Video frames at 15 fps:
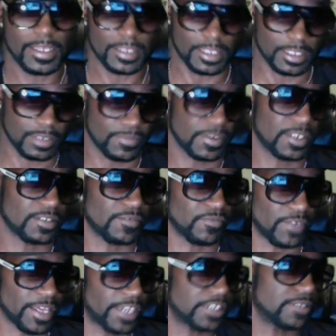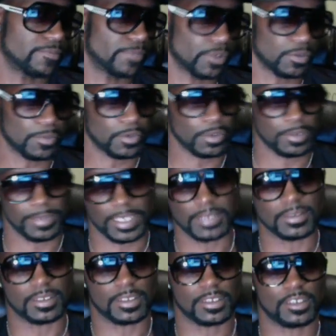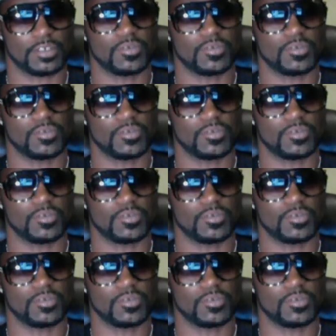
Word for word: Think of it as a flashing billboard, basically.